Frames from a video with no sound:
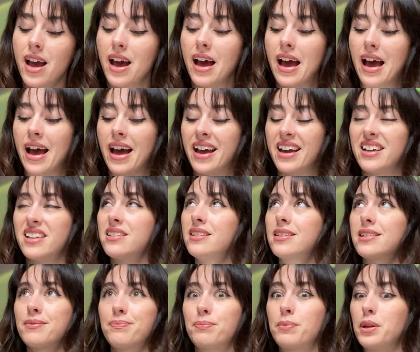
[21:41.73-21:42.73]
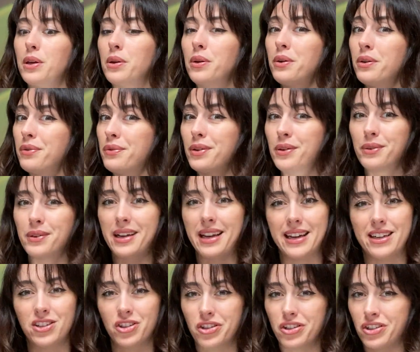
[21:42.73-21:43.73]
and beautiful
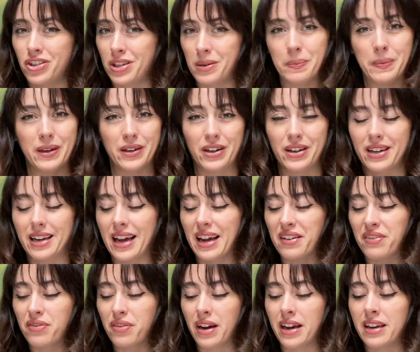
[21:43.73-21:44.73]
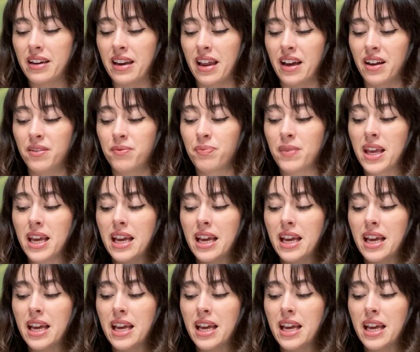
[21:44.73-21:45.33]
relationship in your life right now.